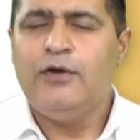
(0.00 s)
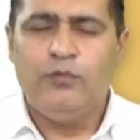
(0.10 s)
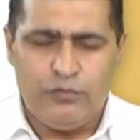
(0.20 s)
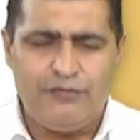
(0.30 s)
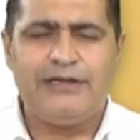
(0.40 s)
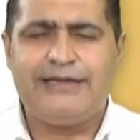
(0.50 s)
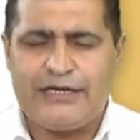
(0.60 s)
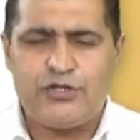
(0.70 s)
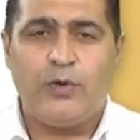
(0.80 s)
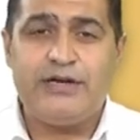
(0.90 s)
We will
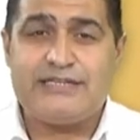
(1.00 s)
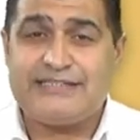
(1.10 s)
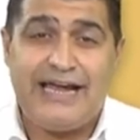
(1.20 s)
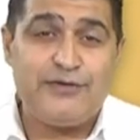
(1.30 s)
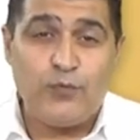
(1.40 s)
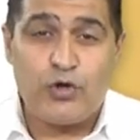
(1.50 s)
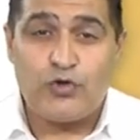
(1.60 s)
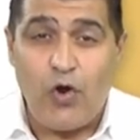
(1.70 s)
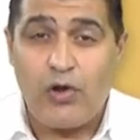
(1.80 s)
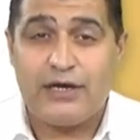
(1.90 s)
get to understand what
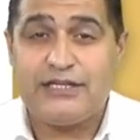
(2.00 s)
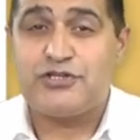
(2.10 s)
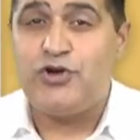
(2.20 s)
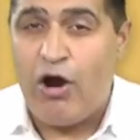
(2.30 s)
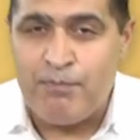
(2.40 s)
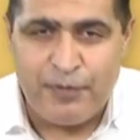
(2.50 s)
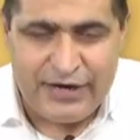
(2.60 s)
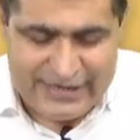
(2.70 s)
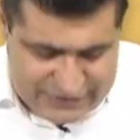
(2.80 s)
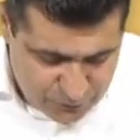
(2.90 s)
all are the
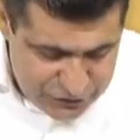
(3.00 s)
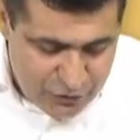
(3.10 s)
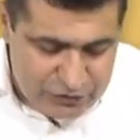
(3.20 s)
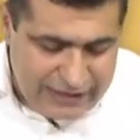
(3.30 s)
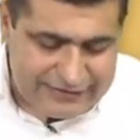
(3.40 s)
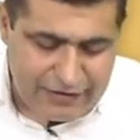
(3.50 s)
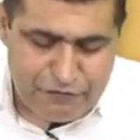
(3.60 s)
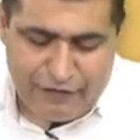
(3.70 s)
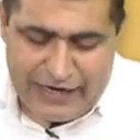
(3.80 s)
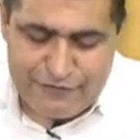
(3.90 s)
components. We know that there are
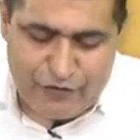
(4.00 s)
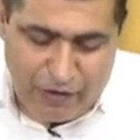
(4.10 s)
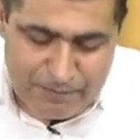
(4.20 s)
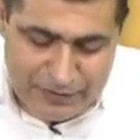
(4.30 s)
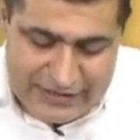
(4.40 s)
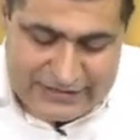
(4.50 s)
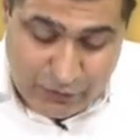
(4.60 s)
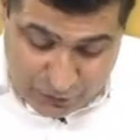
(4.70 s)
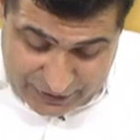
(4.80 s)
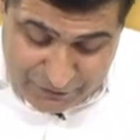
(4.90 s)
five components.
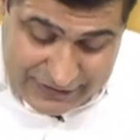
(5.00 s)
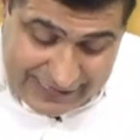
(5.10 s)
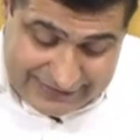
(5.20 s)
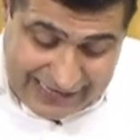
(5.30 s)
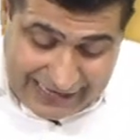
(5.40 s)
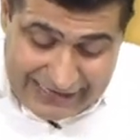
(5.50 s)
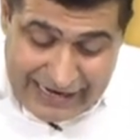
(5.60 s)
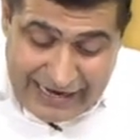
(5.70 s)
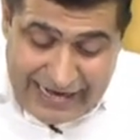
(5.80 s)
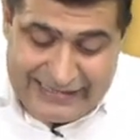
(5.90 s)
Okay, we get
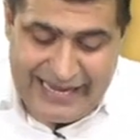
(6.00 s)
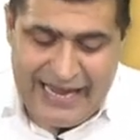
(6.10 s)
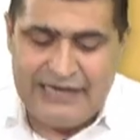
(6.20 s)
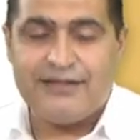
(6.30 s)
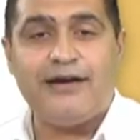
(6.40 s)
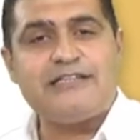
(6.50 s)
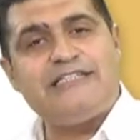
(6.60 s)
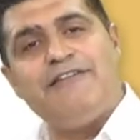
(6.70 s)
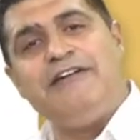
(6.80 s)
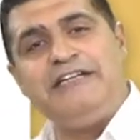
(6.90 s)
that. And then there are
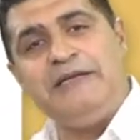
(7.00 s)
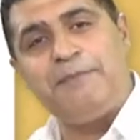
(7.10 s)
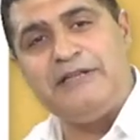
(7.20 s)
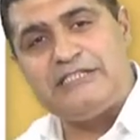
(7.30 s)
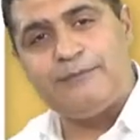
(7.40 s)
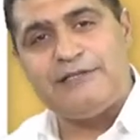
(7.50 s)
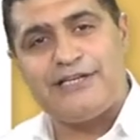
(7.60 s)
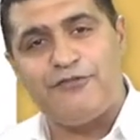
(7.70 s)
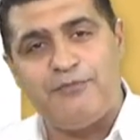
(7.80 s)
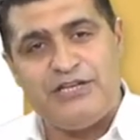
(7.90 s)
17 principles
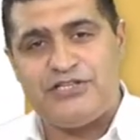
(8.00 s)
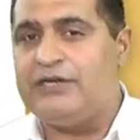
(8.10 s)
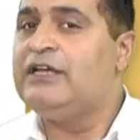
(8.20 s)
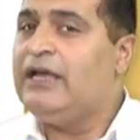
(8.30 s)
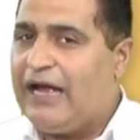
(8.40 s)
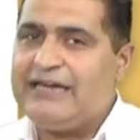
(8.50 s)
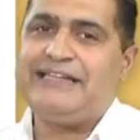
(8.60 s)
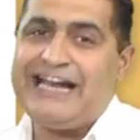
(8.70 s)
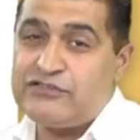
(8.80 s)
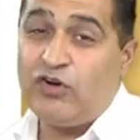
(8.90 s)
that we mentioned, and
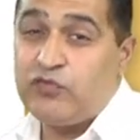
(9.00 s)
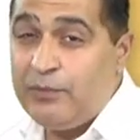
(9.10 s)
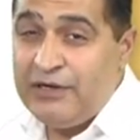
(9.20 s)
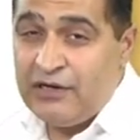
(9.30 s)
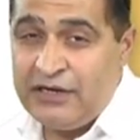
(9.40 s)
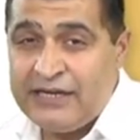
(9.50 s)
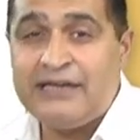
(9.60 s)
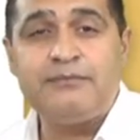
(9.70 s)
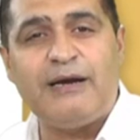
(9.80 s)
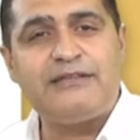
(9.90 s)
that's what we'll be learning.
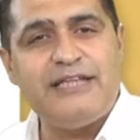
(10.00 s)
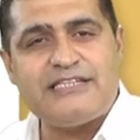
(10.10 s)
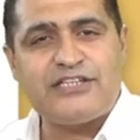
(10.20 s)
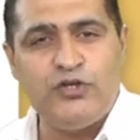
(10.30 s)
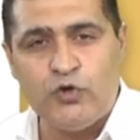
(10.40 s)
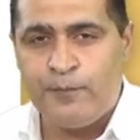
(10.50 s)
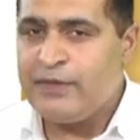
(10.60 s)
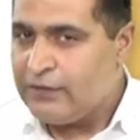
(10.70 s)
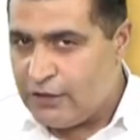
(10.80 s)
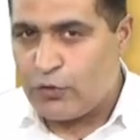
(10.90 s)
And but this cube,
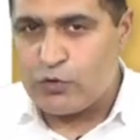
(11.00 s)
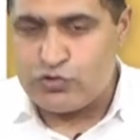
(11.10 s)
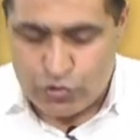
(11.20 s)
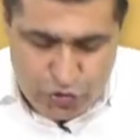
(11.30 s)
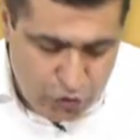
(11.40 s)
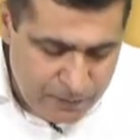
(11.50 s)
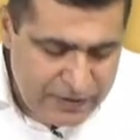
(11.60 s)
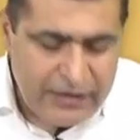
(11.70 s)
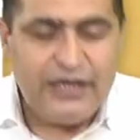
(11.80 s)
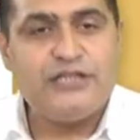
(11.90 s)
the COSO cube,
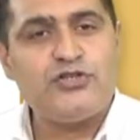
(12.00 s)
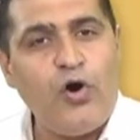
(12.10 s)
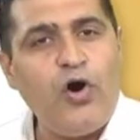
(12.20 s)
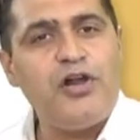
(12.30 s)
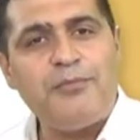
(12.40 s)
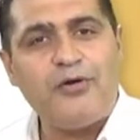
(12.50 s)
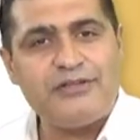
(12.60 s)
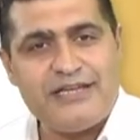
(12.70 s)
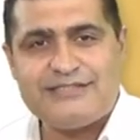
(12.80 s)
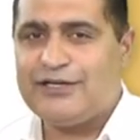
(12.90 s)
is all about
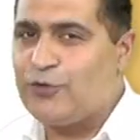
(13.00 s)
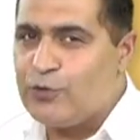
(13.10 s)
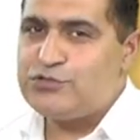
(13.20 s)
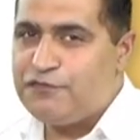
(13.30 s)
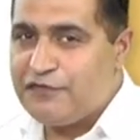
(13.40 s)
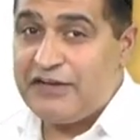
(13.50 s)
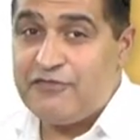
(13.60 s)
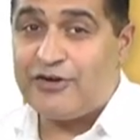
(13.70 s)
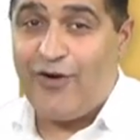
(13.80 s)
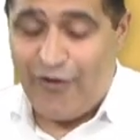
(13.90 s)
this. The COSO
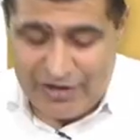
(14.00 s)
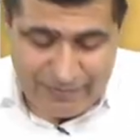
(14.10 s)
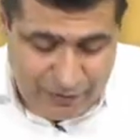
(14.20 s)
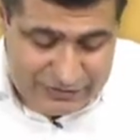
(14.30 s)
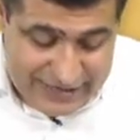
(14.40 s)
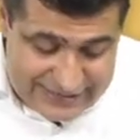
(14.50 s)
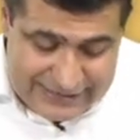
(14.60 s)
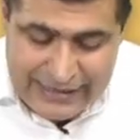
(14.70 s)
framework, all about this.